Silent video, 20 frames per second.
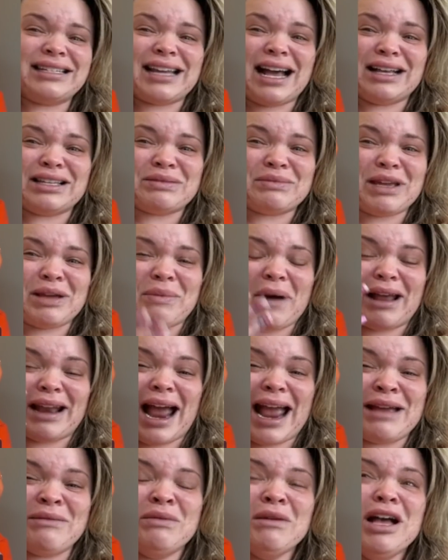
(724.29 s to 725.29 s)
tells me about it. I'm
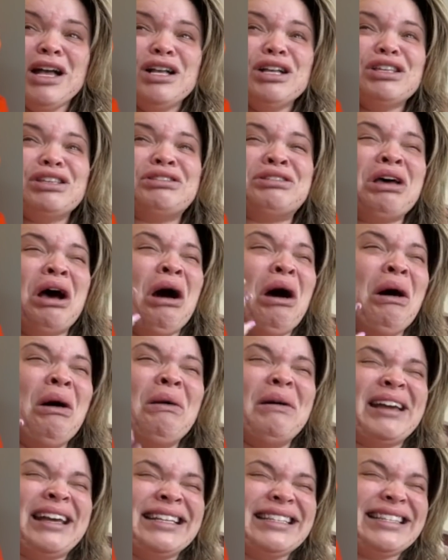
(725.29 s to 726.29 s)
so
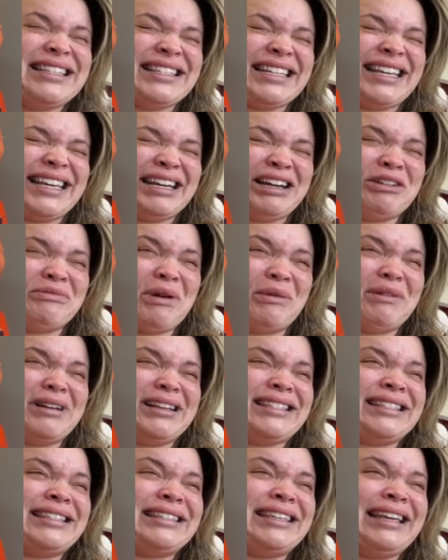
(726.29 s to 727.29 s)
insecure about my
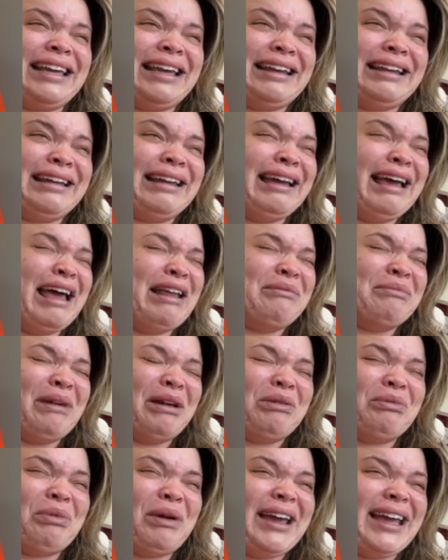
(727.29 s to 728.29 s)
skin and my
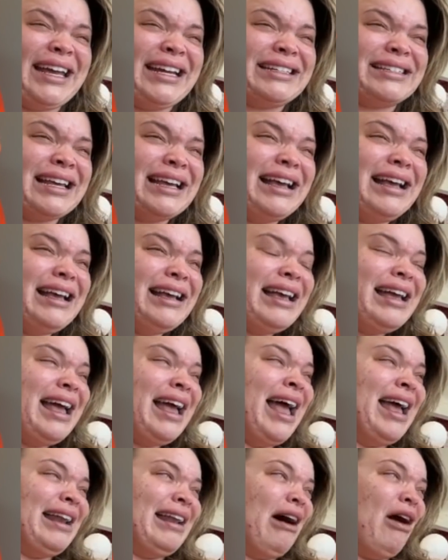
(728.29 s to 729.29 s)
weight, and,
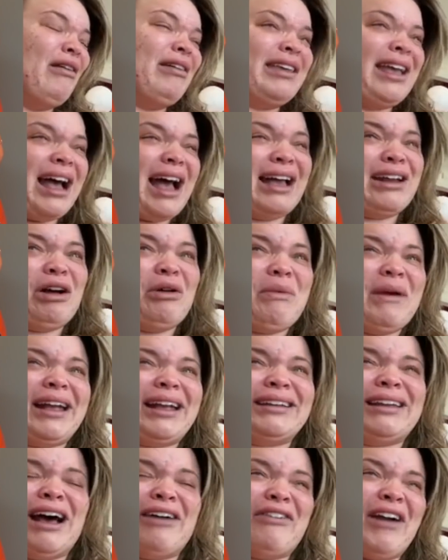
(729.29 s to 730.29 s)
oh, yeah, I don't make enough.
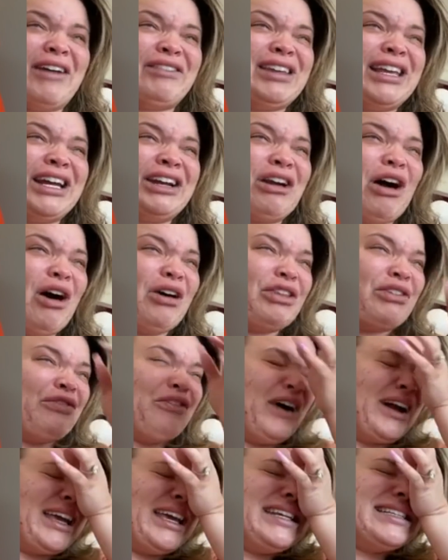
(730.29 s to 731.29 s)
I'm here all the
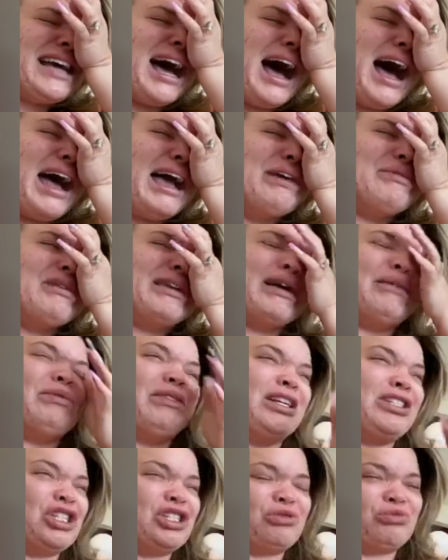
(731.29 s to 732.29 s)
fucking time, and I'm, like,
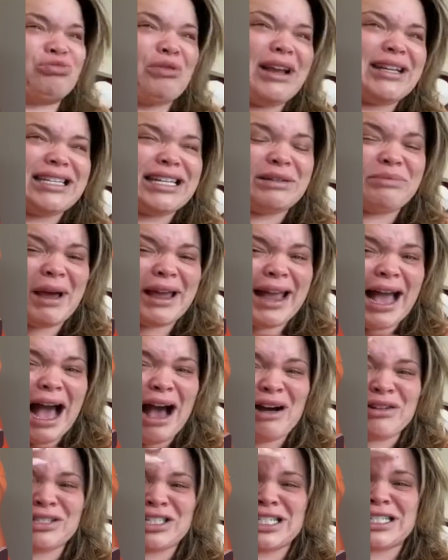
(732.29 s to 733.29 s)
just renting my house,
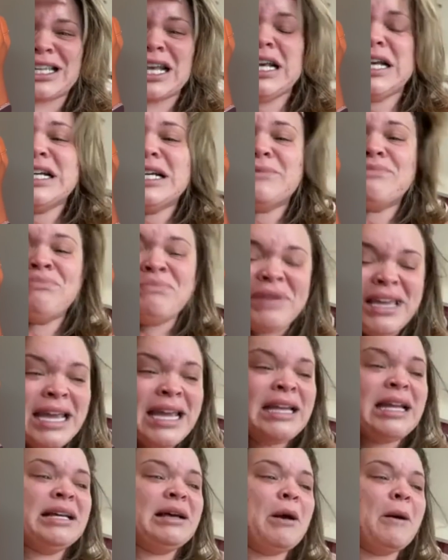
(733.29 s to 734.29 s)
just mean,
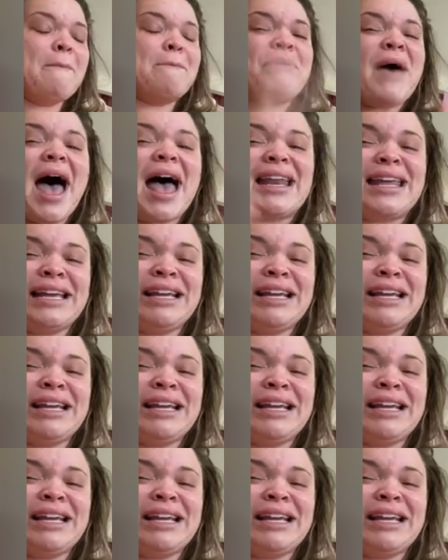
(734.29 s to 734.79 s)
petty,